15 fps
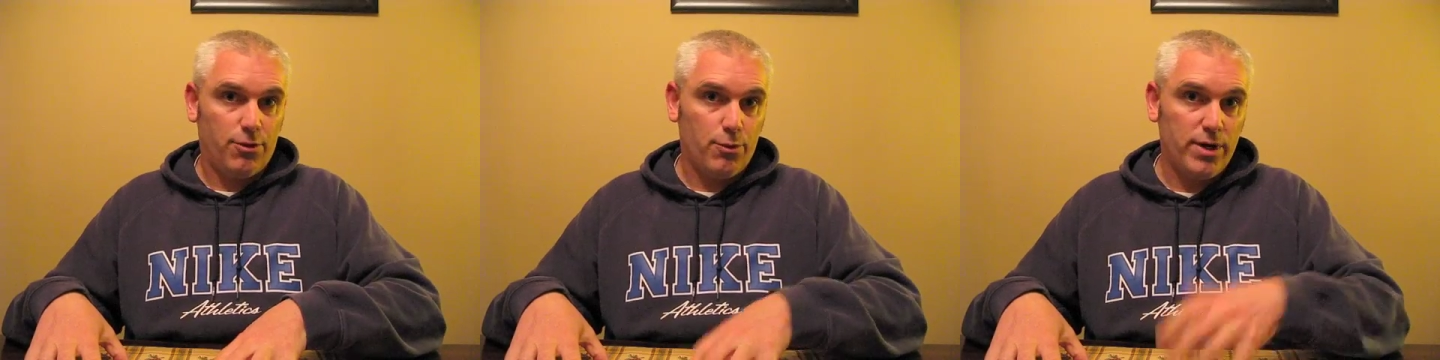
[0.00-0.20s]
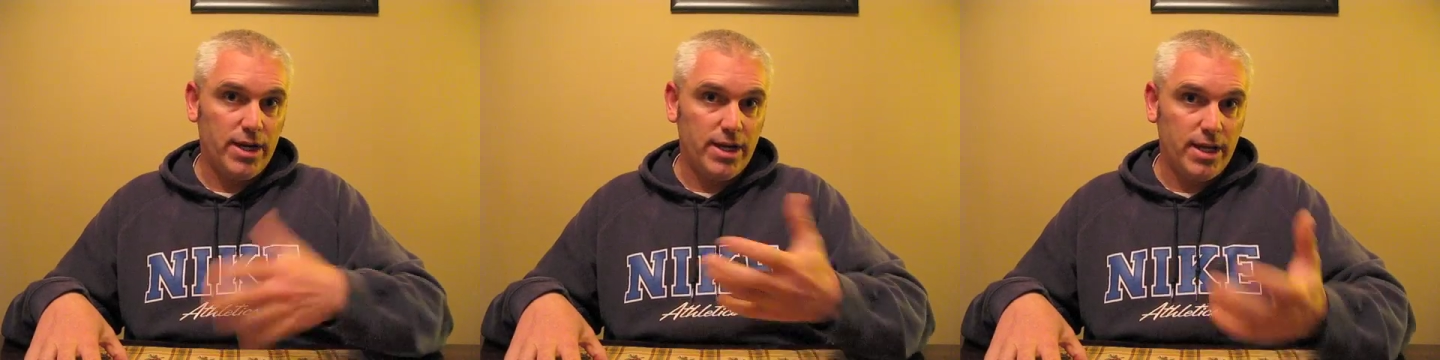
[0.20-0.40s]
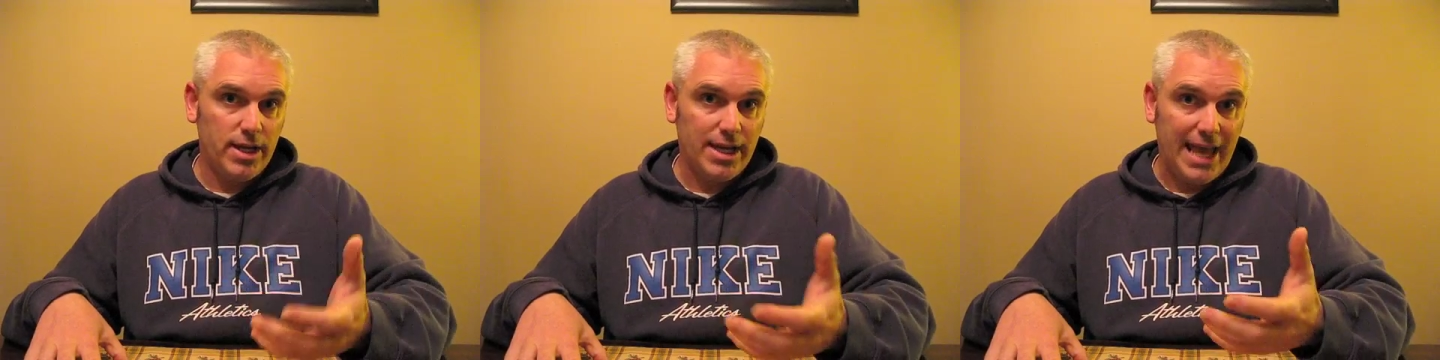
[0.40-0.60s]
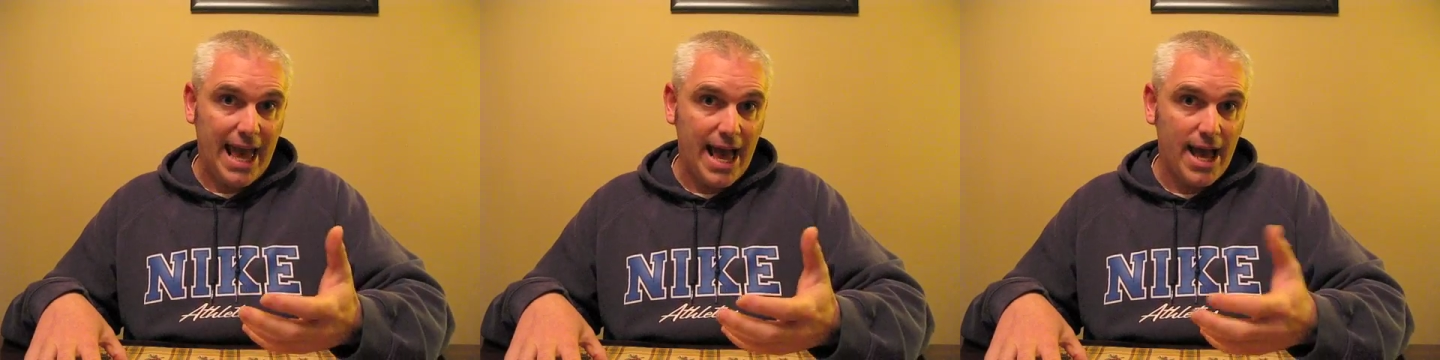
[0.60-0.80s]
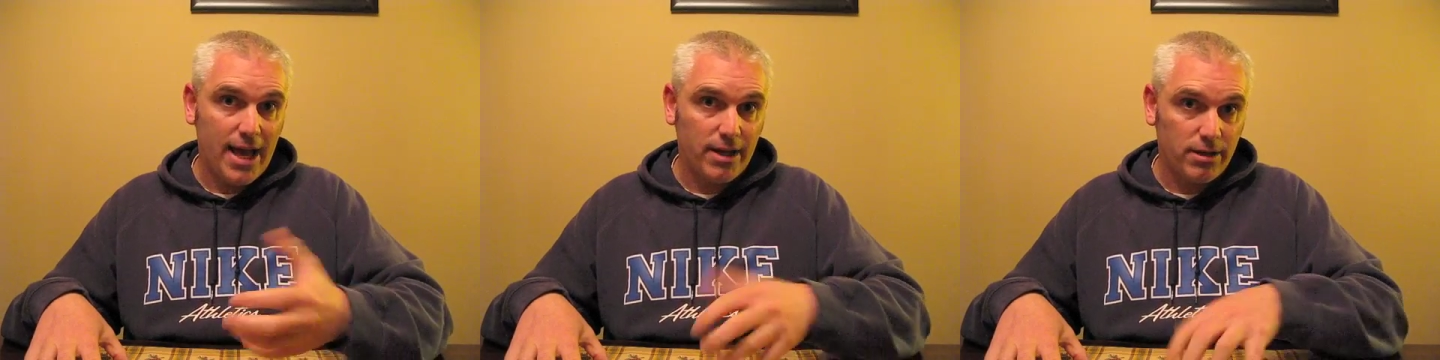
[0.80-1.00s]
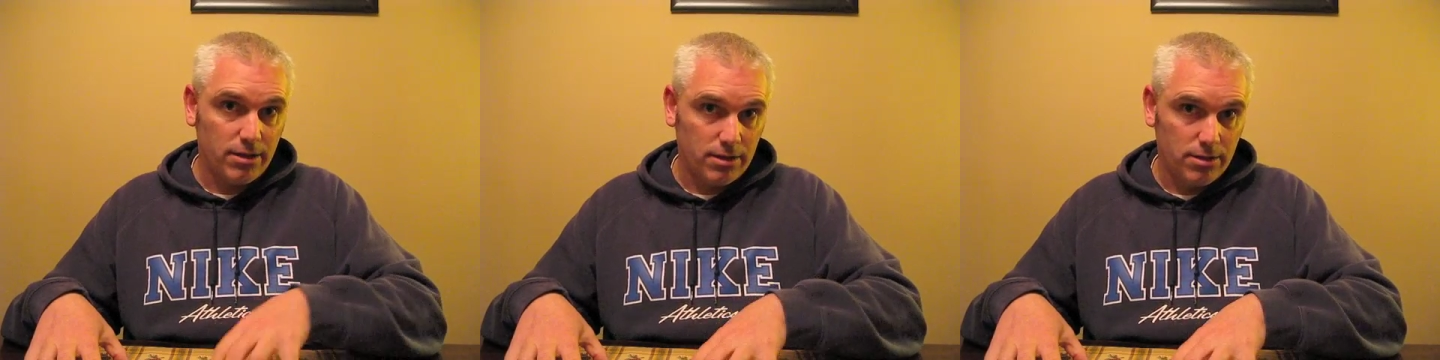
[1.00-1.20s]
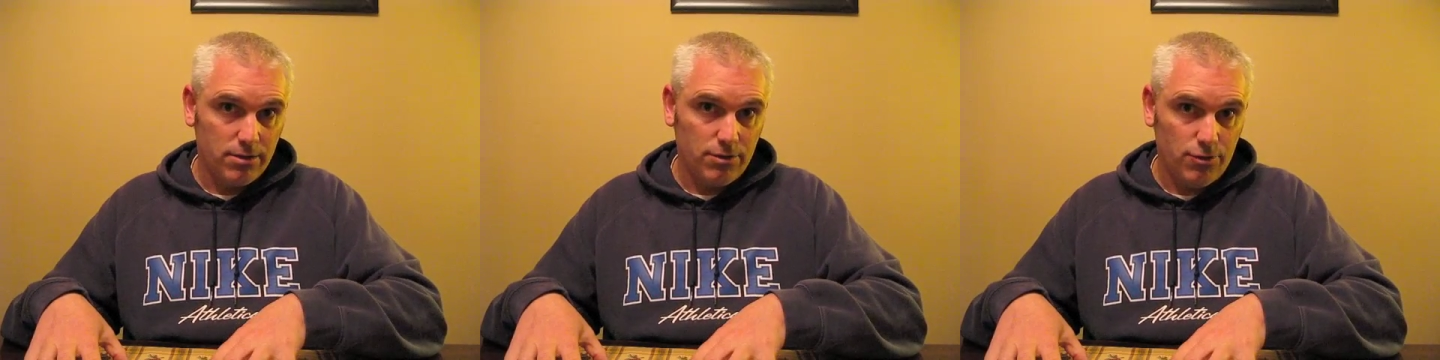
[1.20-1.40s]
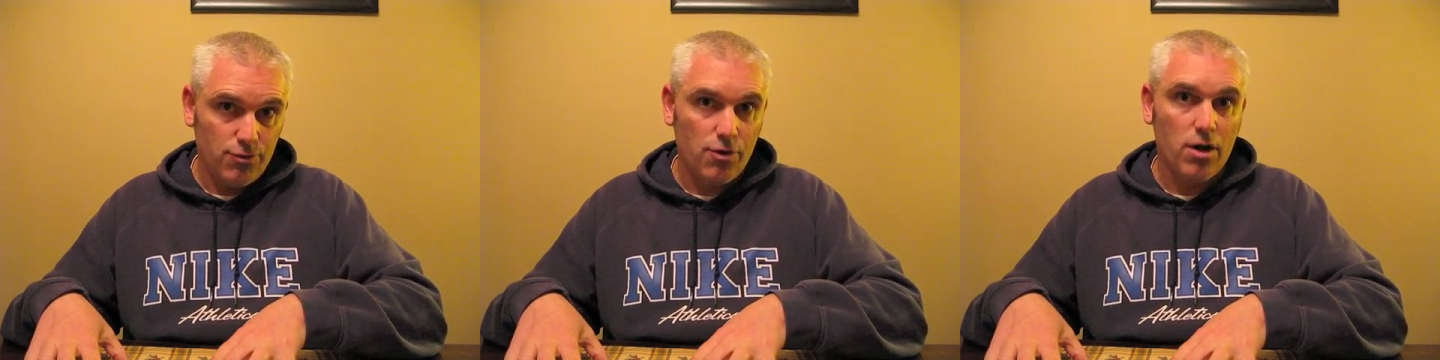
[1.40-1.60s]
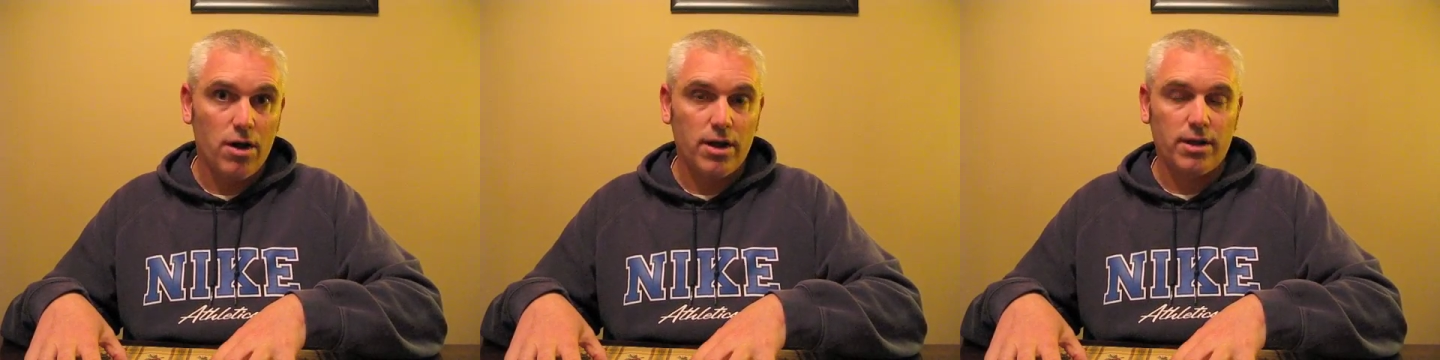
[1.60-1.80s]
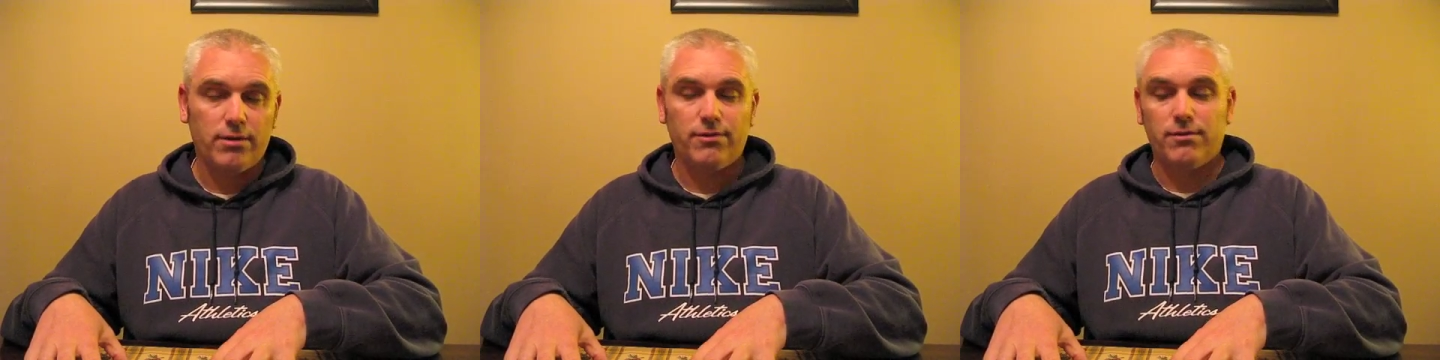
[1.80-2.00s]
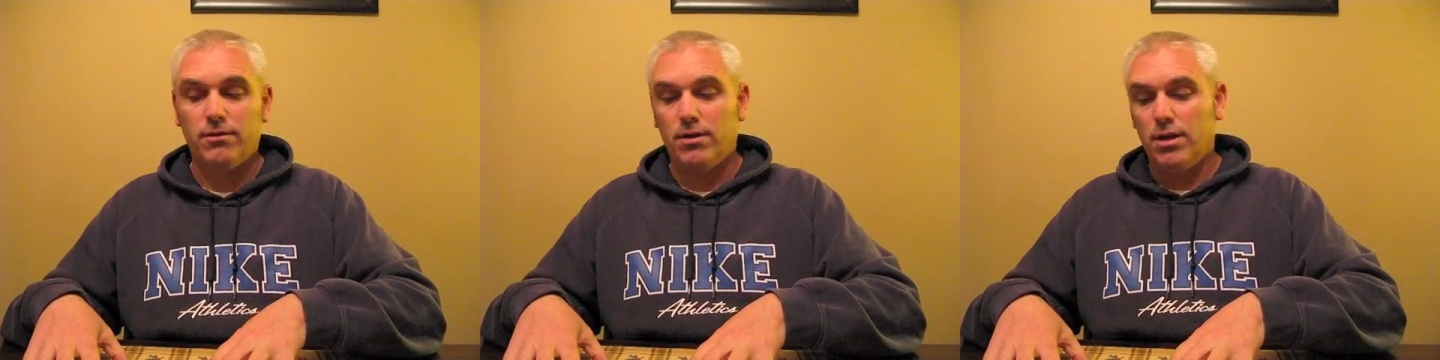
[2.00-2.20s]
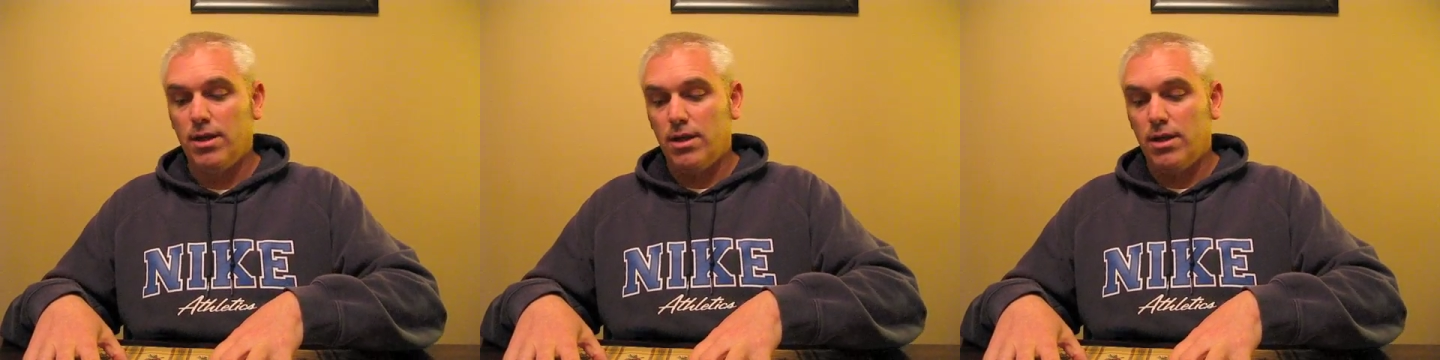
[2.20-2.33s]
3D CAD drawings.